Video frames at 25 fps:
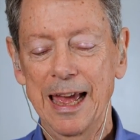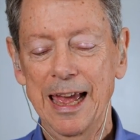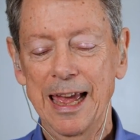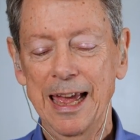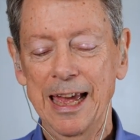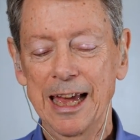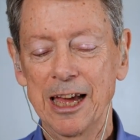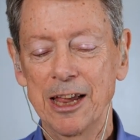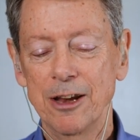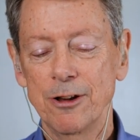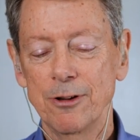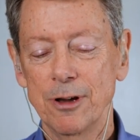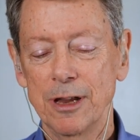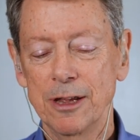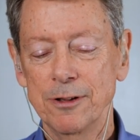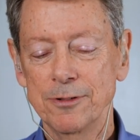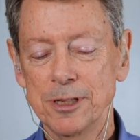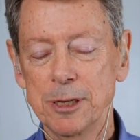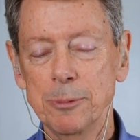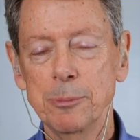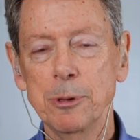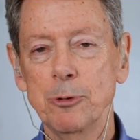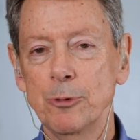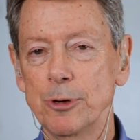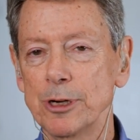And if
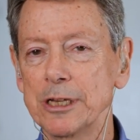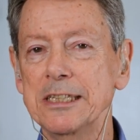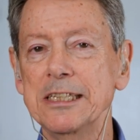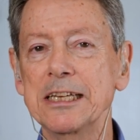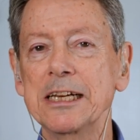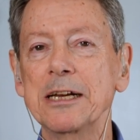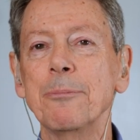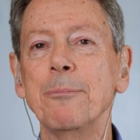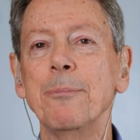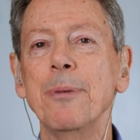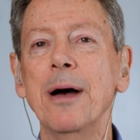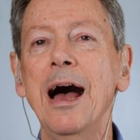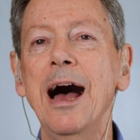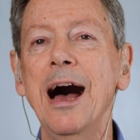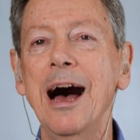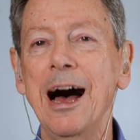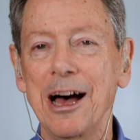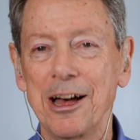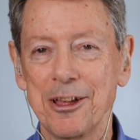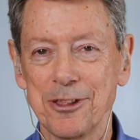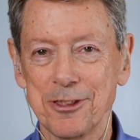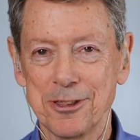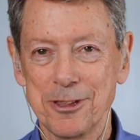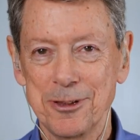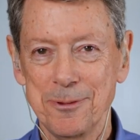someone were to take a
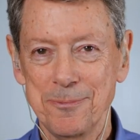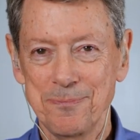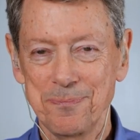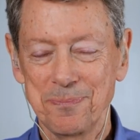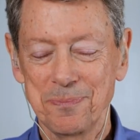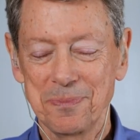bath,